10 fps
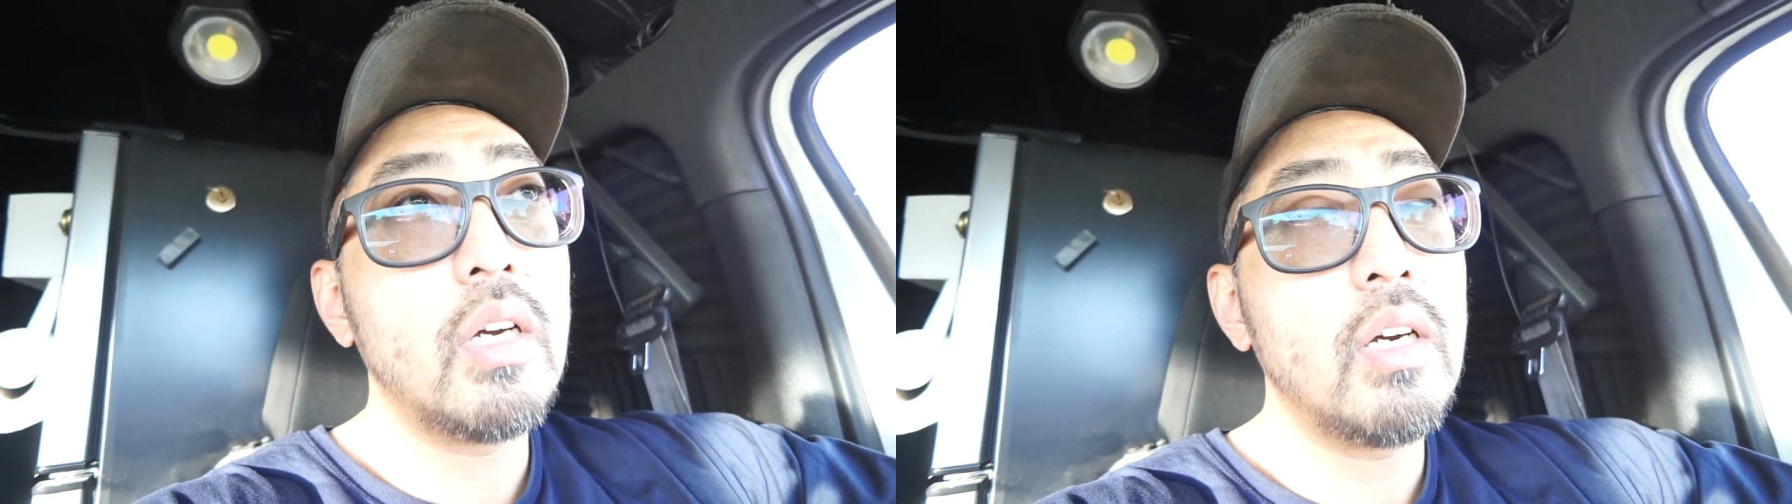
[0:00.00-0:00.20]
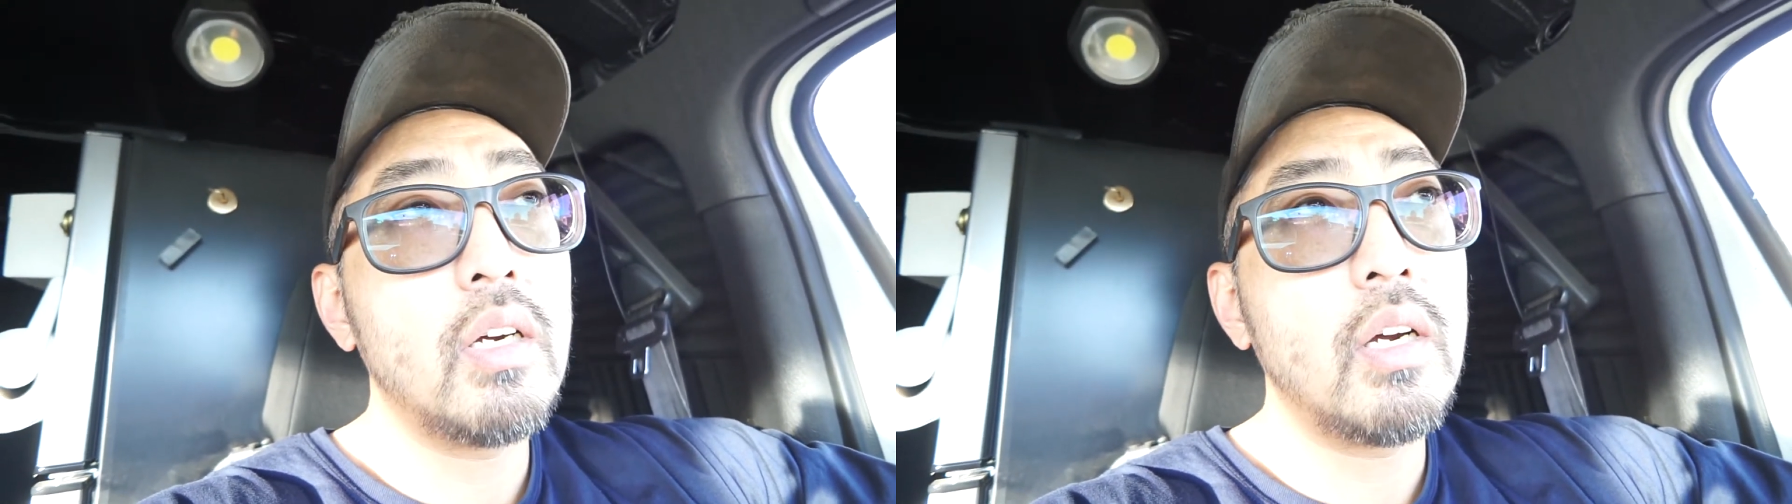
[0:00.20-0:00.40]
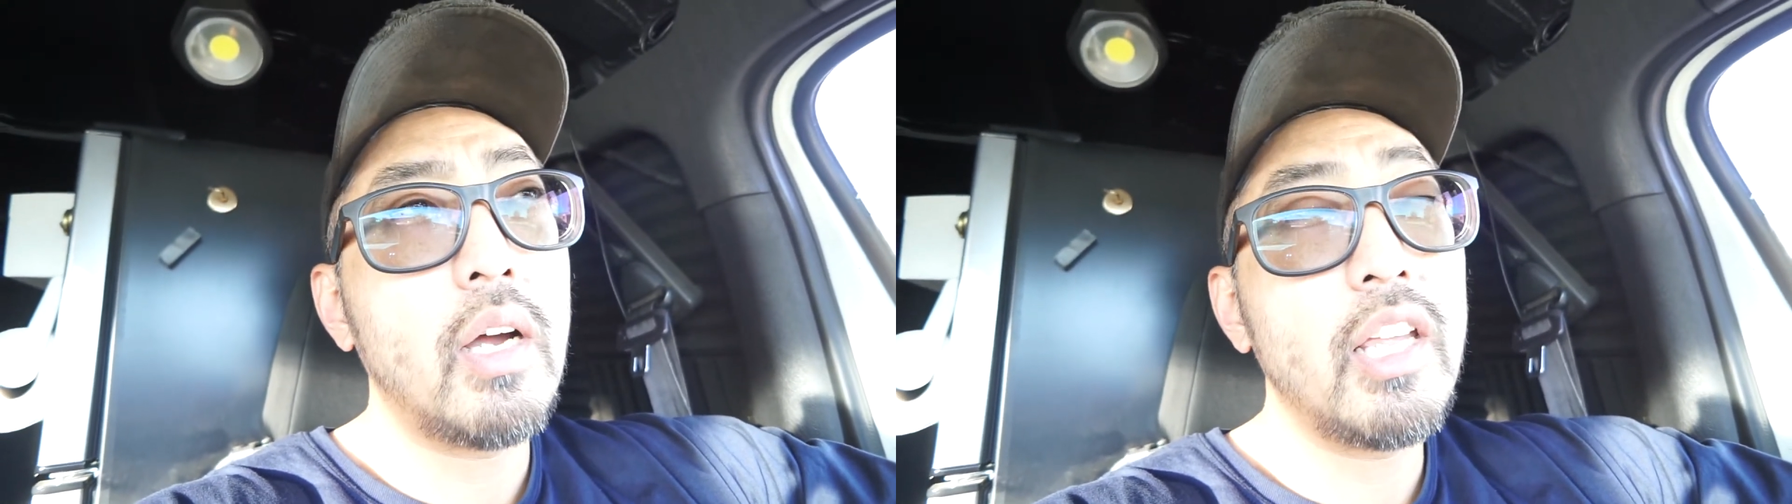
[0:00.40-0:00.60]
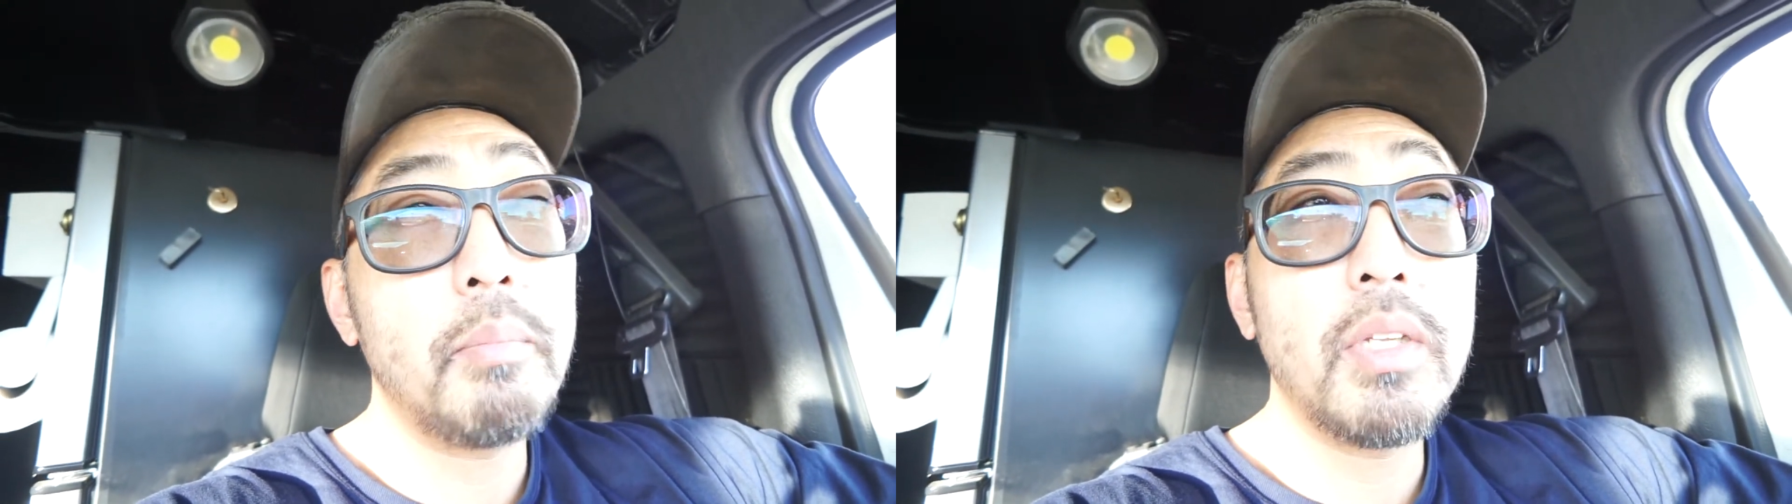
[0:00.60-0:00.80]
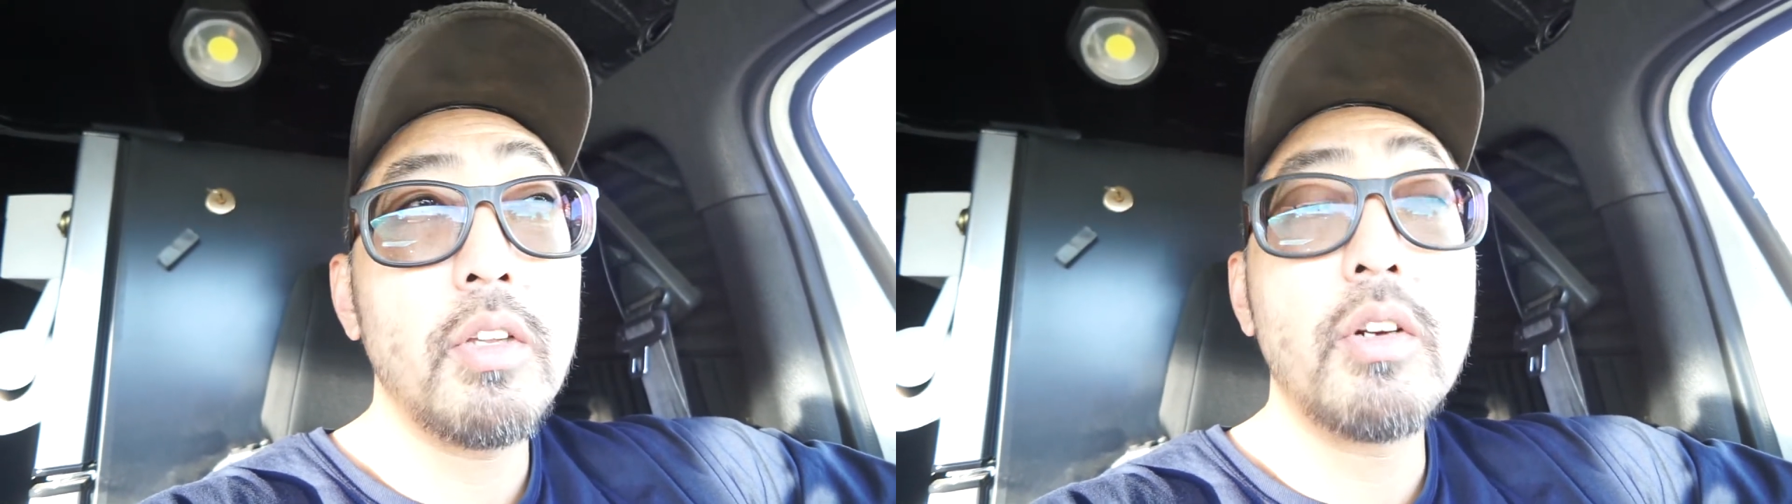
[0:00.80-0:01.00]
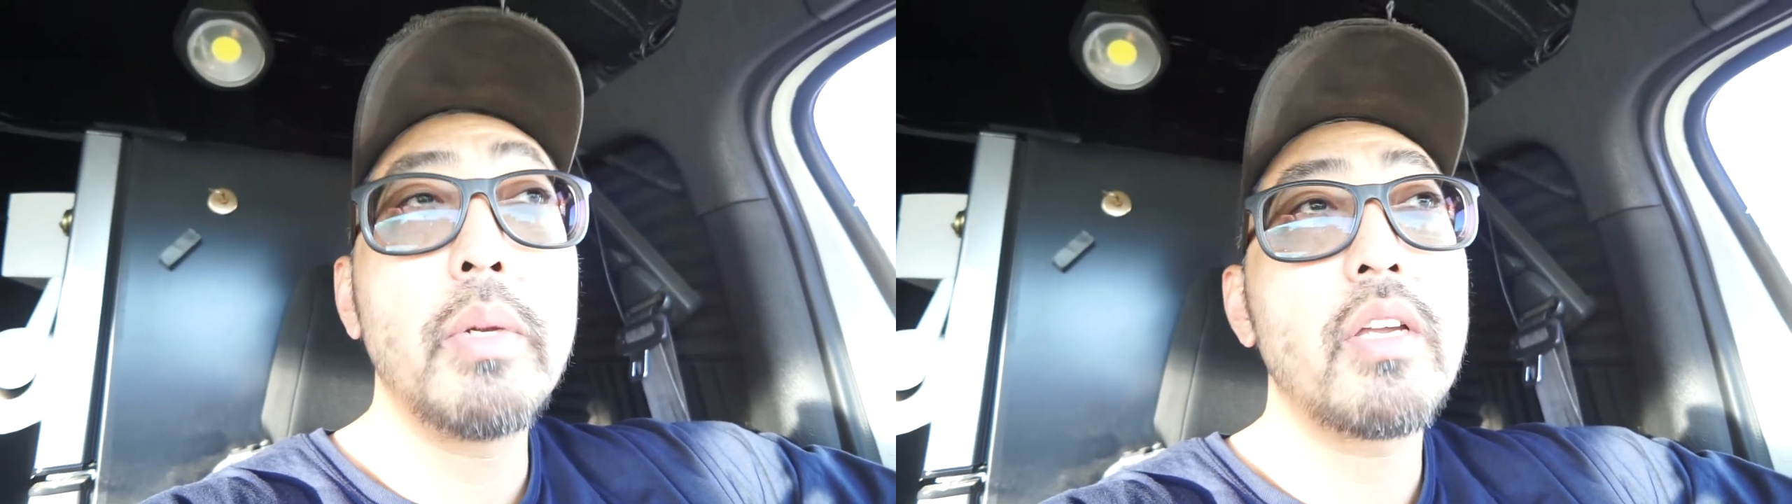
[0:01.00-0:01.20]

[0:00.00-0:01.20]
I am a little bit